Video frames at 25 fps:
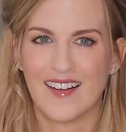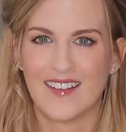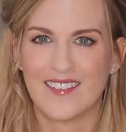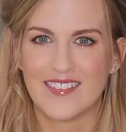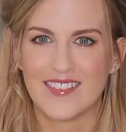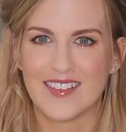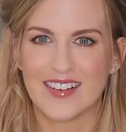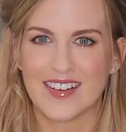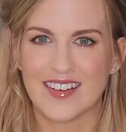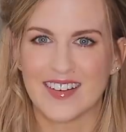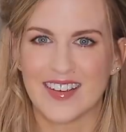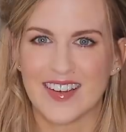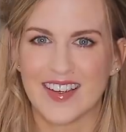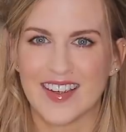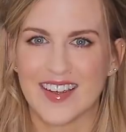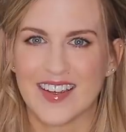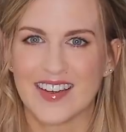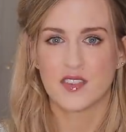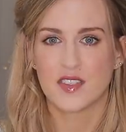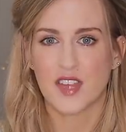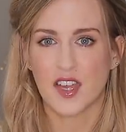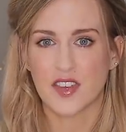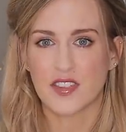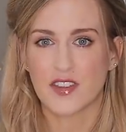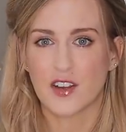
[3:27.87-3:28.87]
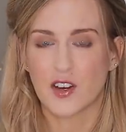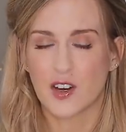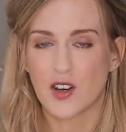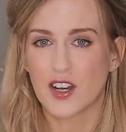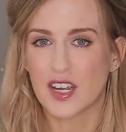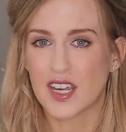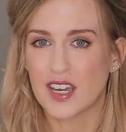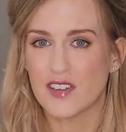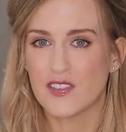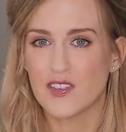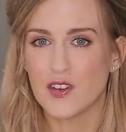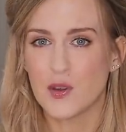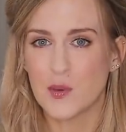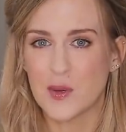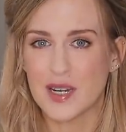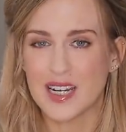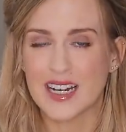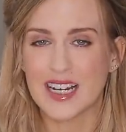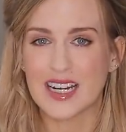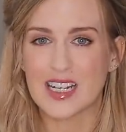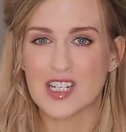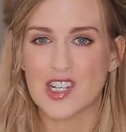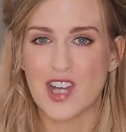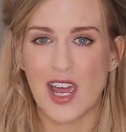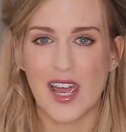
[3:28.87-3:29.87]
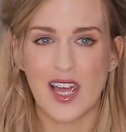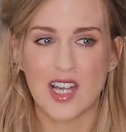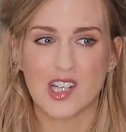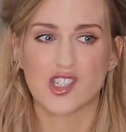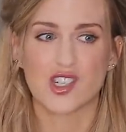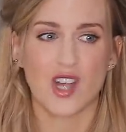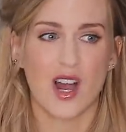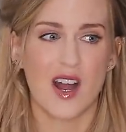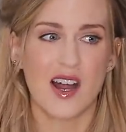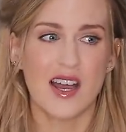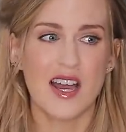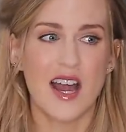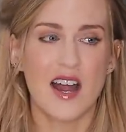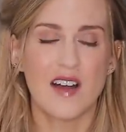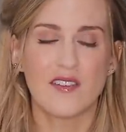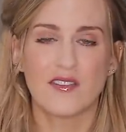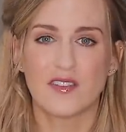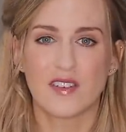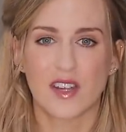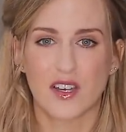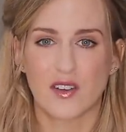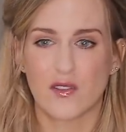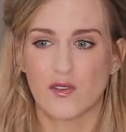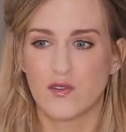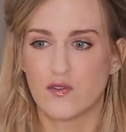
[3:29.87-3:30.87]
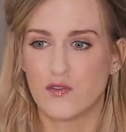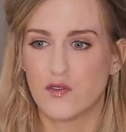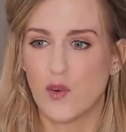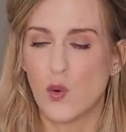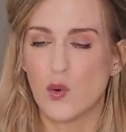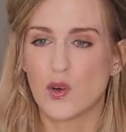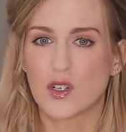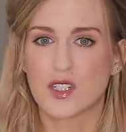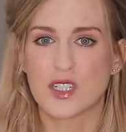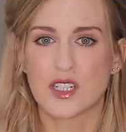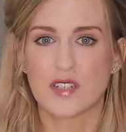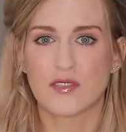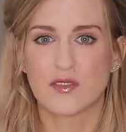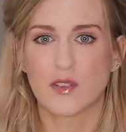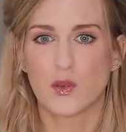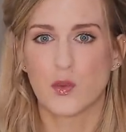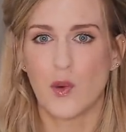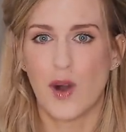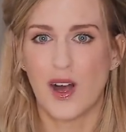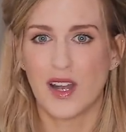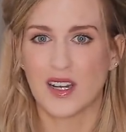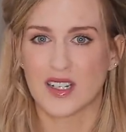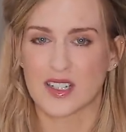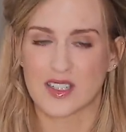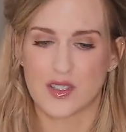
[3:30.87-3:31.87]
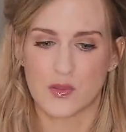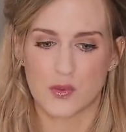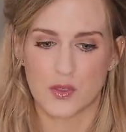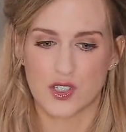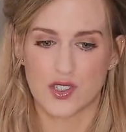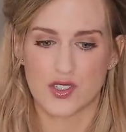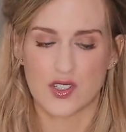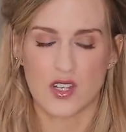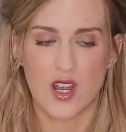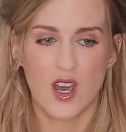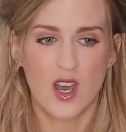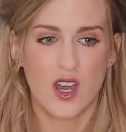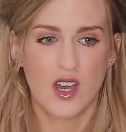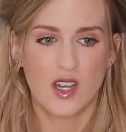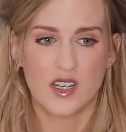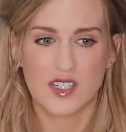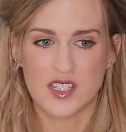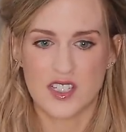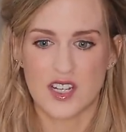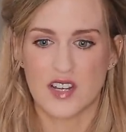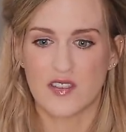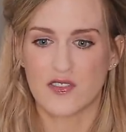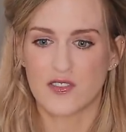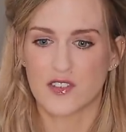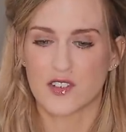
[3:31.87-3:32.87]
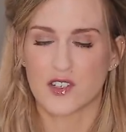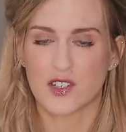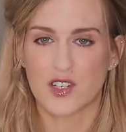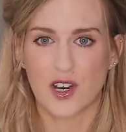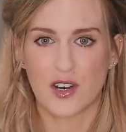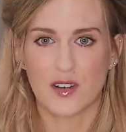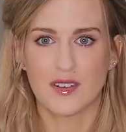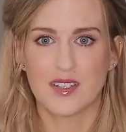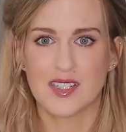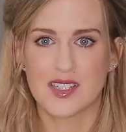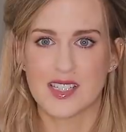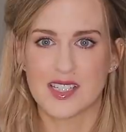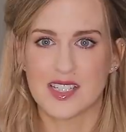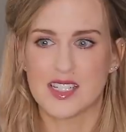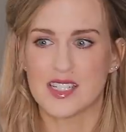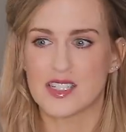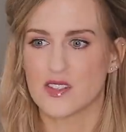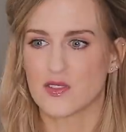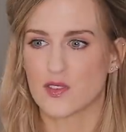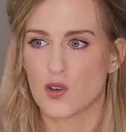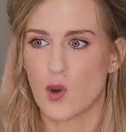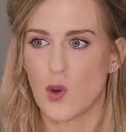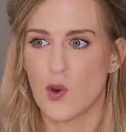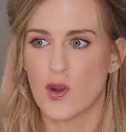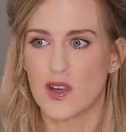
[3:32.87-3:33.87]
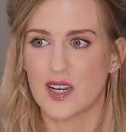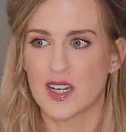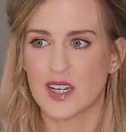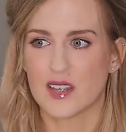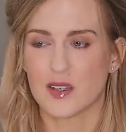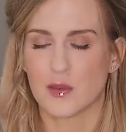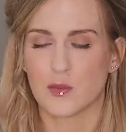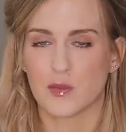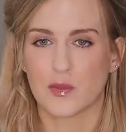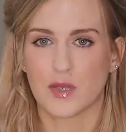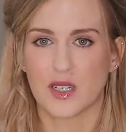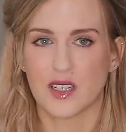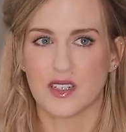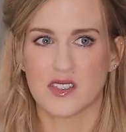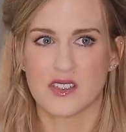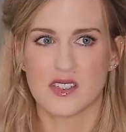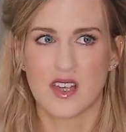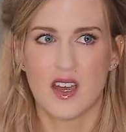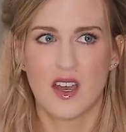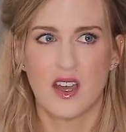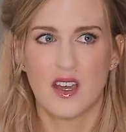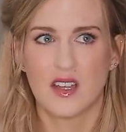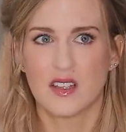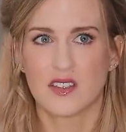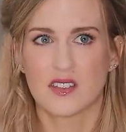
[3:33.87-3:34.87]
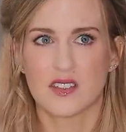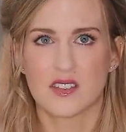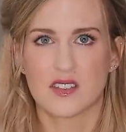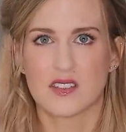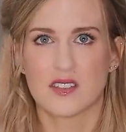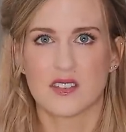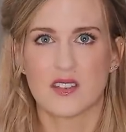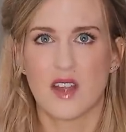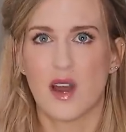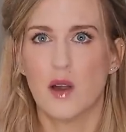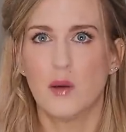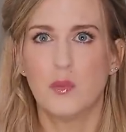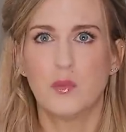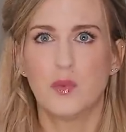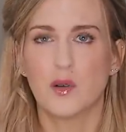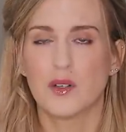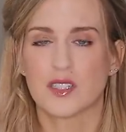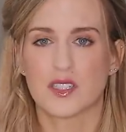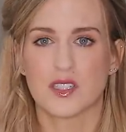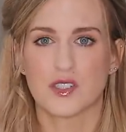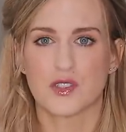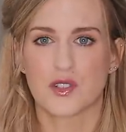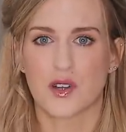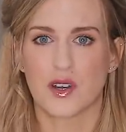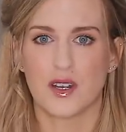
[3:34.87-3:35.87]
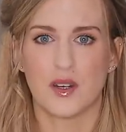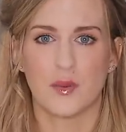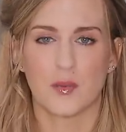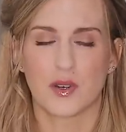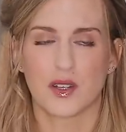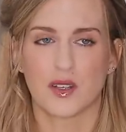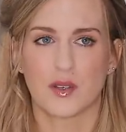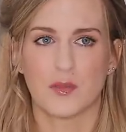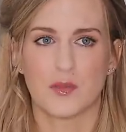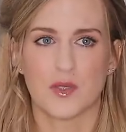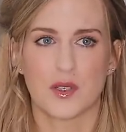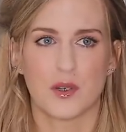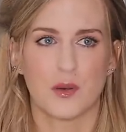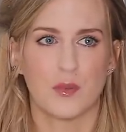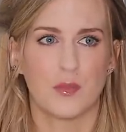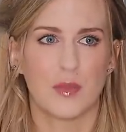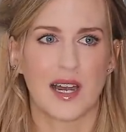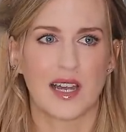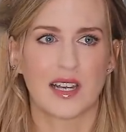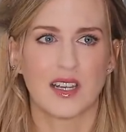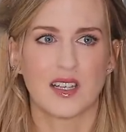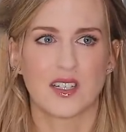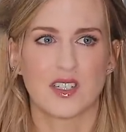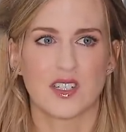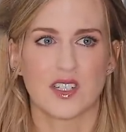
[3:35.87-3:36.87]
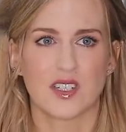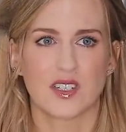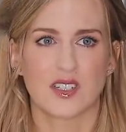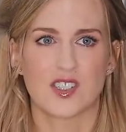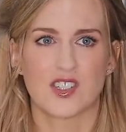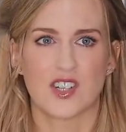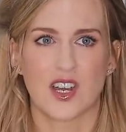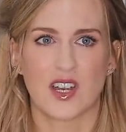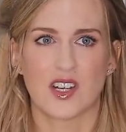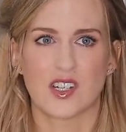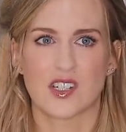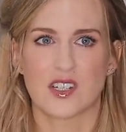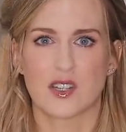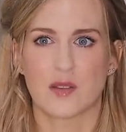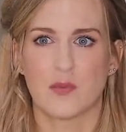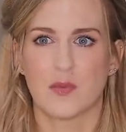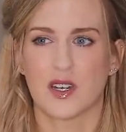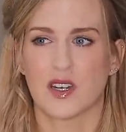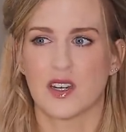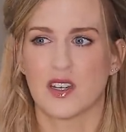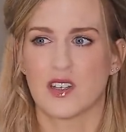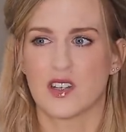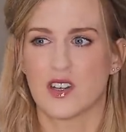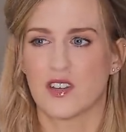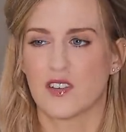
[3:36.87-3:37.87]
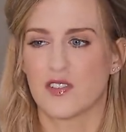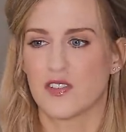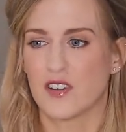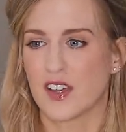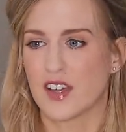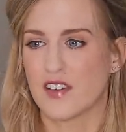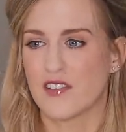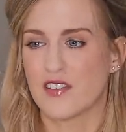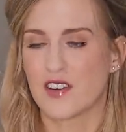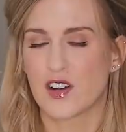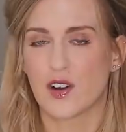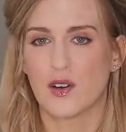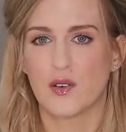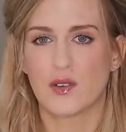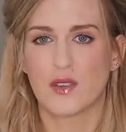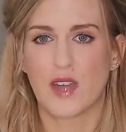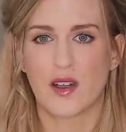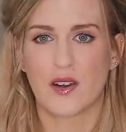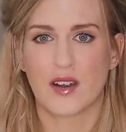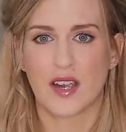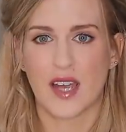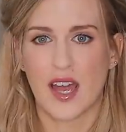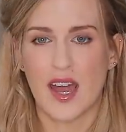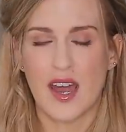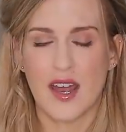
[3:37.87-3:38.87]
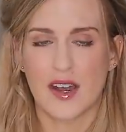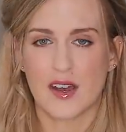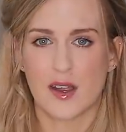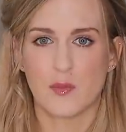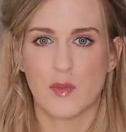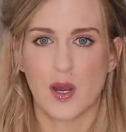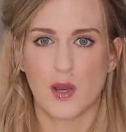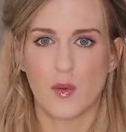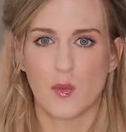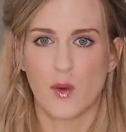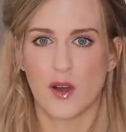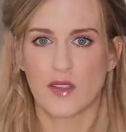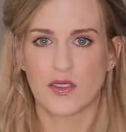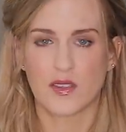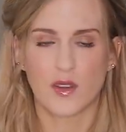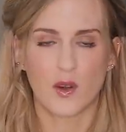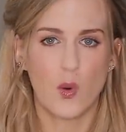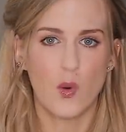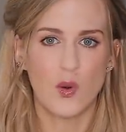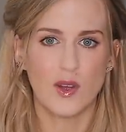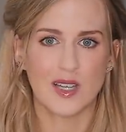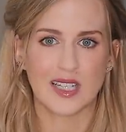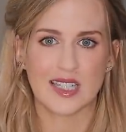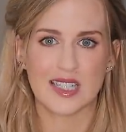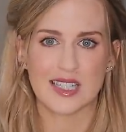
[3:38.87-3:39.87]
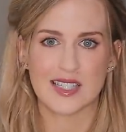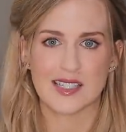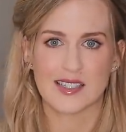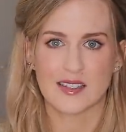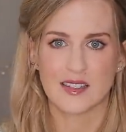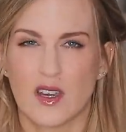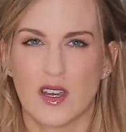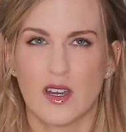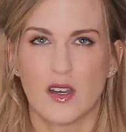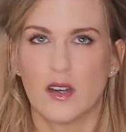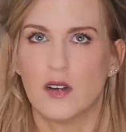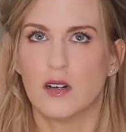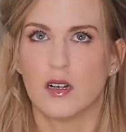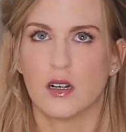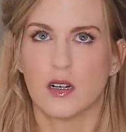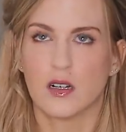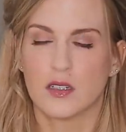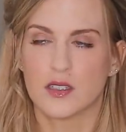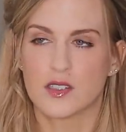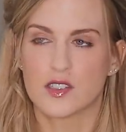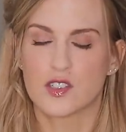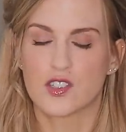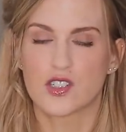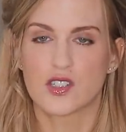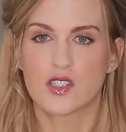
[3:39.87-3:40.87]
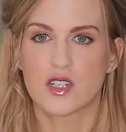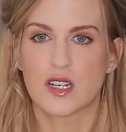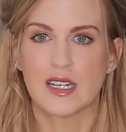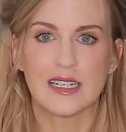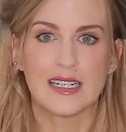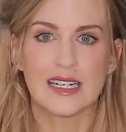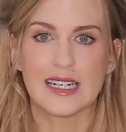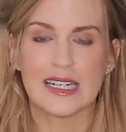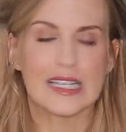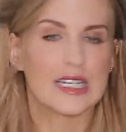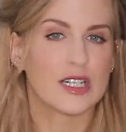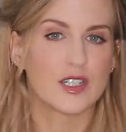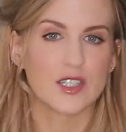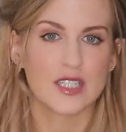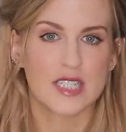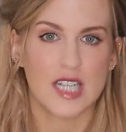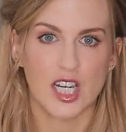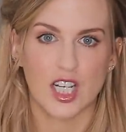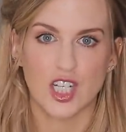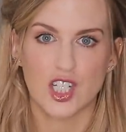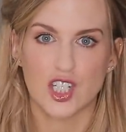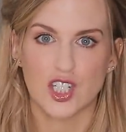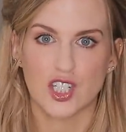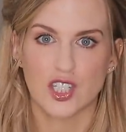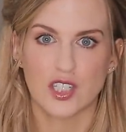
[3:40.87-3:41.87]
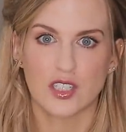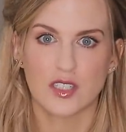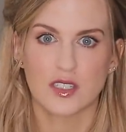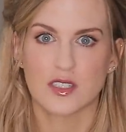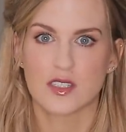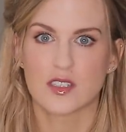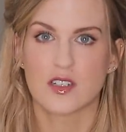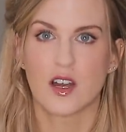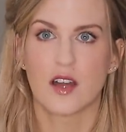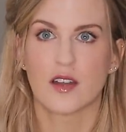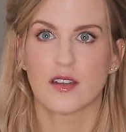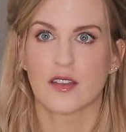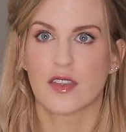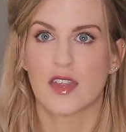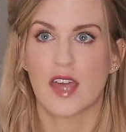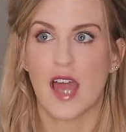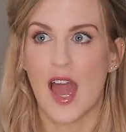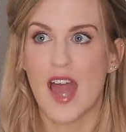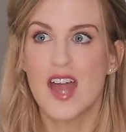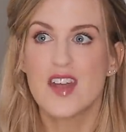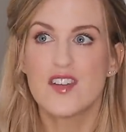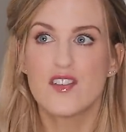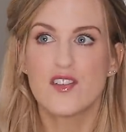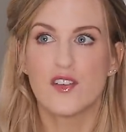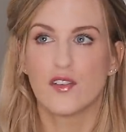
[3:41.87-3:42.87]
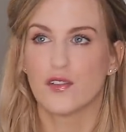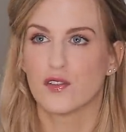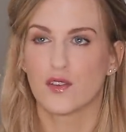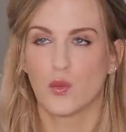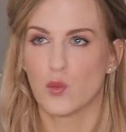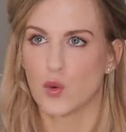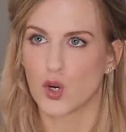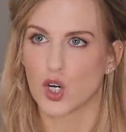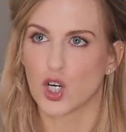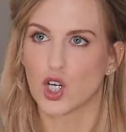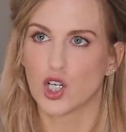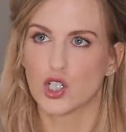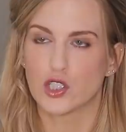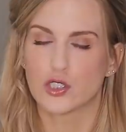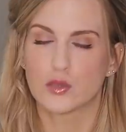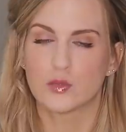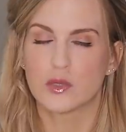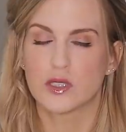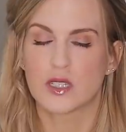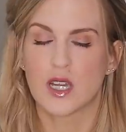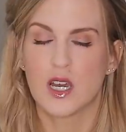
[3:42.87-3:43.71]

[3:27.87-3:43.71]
funny, that they're gonna give you little change. I have like four different wallets with just different currencies of coin in them, because there's no point in trying to bring them to a bank to exchange them, and if I ever go there again, I might want the coins. Oh, it's just a little irritation. It's not the end of the world.